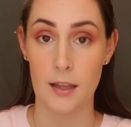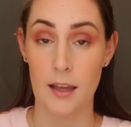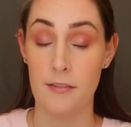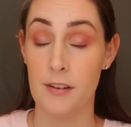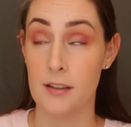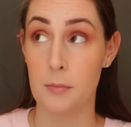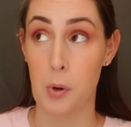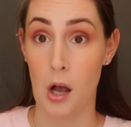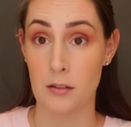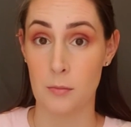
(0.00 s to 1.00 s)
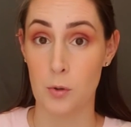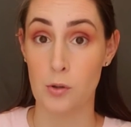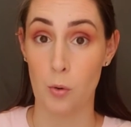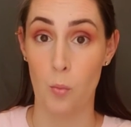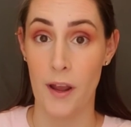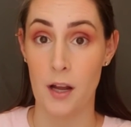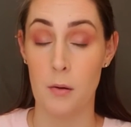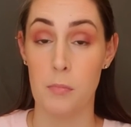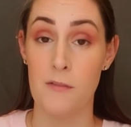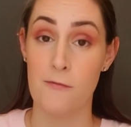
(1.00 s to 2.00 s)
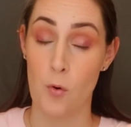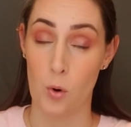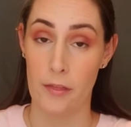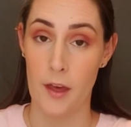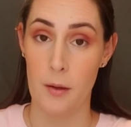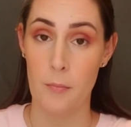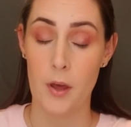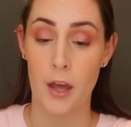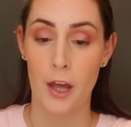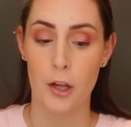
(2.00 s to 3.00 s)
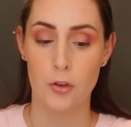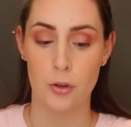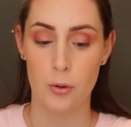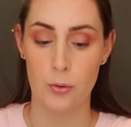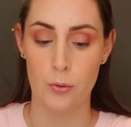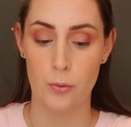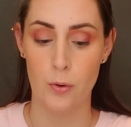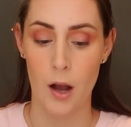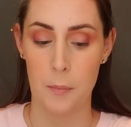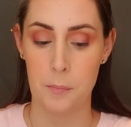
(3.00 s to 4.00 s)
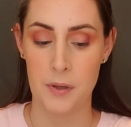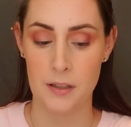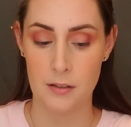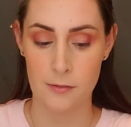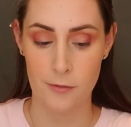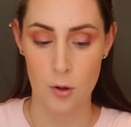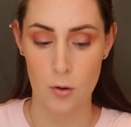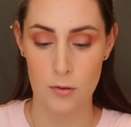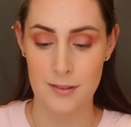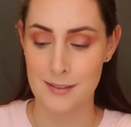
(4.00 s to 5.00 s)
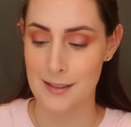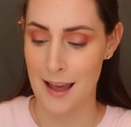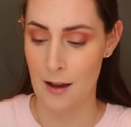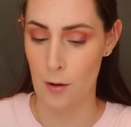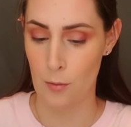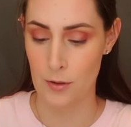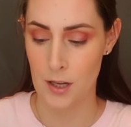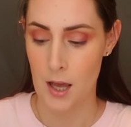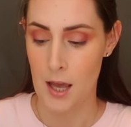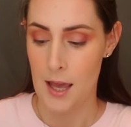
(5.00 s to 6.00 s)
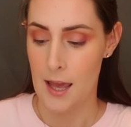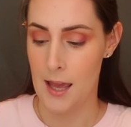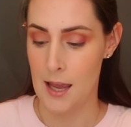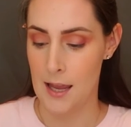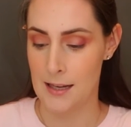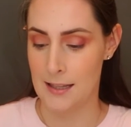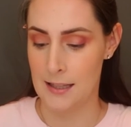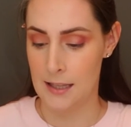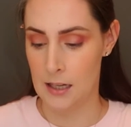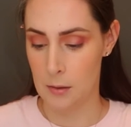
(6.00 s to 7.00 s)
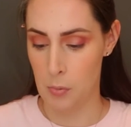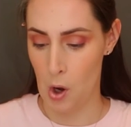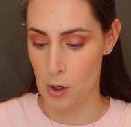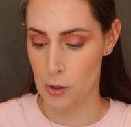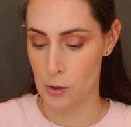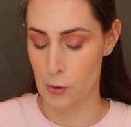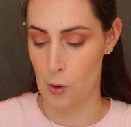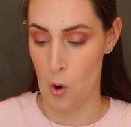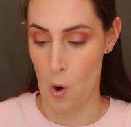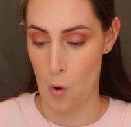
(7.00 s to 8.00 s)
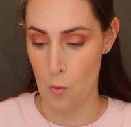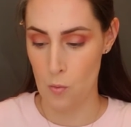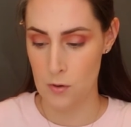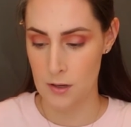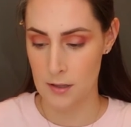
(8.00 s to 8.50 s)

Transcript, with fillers: if it's possible to wake up before them to a peaceful sound and get up on your own.